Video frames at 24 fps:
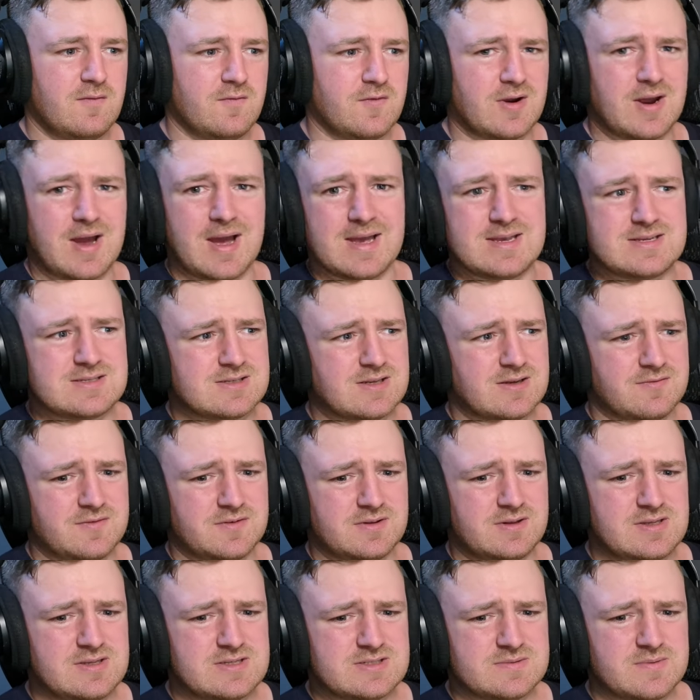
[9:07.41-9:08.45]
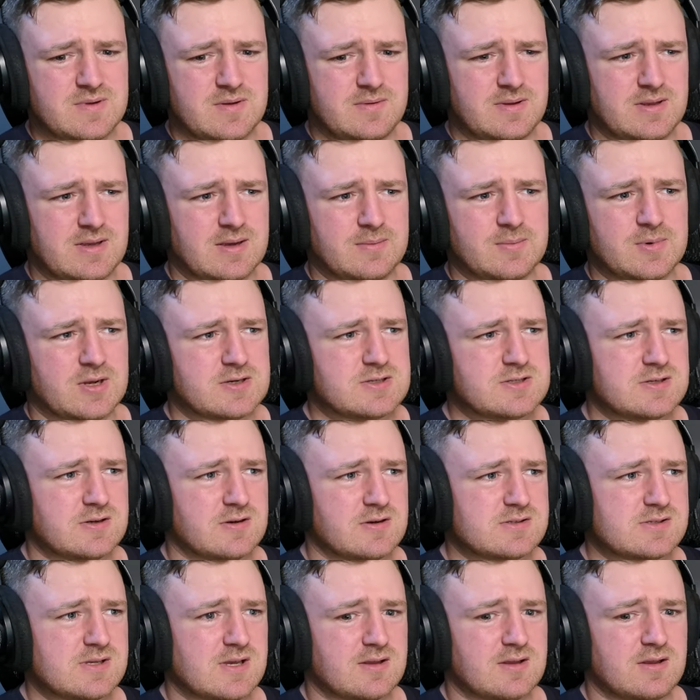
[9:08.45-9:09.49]
high stuff at least, maybe. I'm not sure
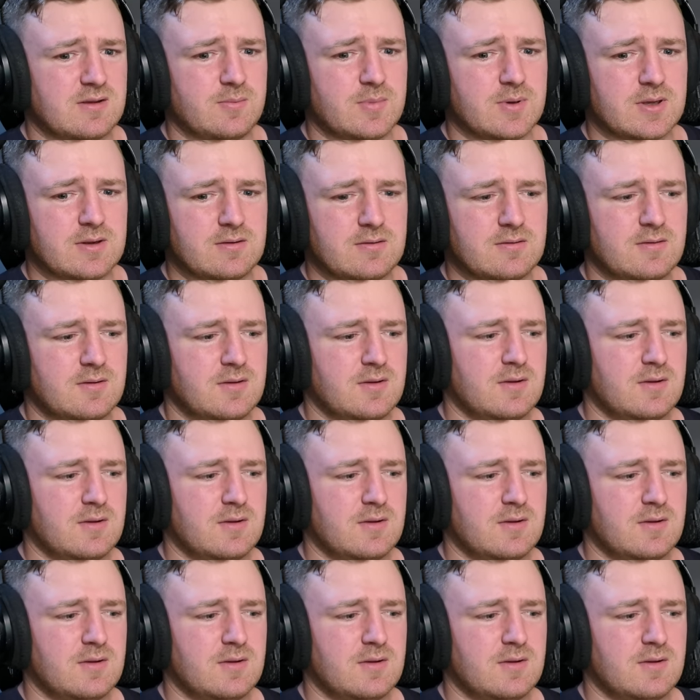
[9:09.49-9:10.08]
exactly, but.